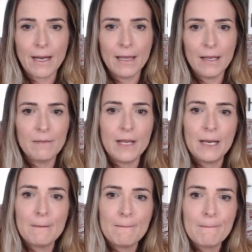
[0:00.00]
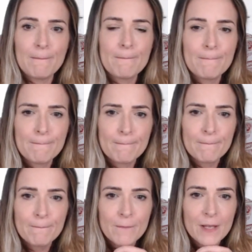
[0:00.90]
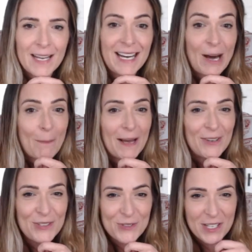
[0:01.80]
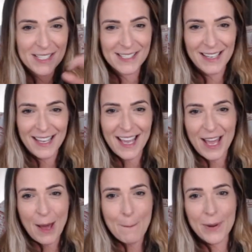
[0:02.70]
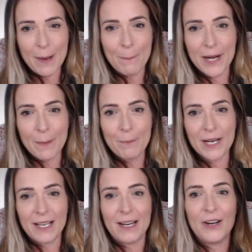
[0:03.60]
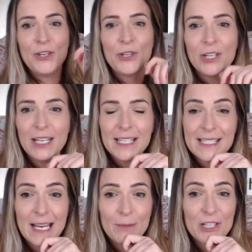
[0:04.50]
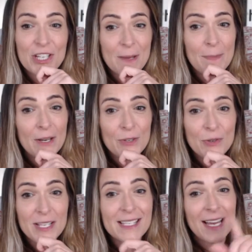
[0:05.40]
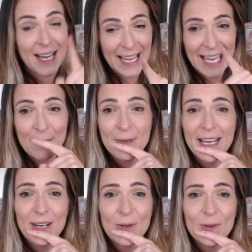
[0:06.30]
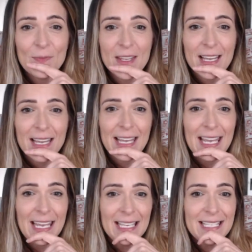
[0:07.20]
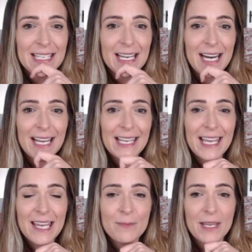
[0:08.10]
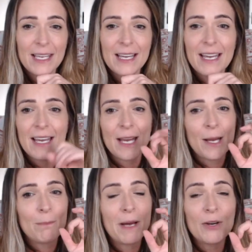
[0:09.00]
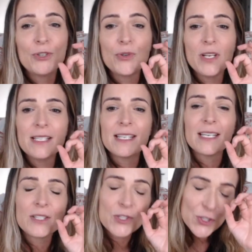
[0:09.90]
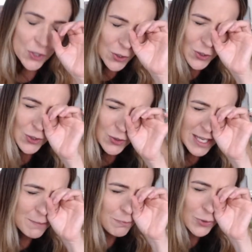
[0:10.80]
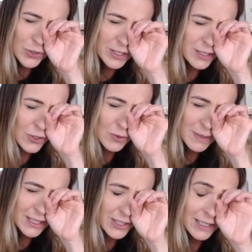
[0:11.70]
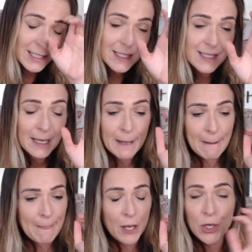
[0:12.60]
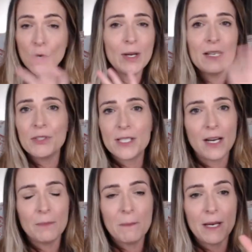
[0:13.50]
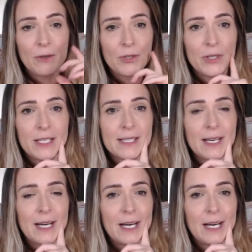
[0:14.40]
I love that. Boundaries. Are you good at establishing boundaries? I am now. ADI Gaming. Boundaries is so important. Oh my goodness. No one ever taught me boundaries.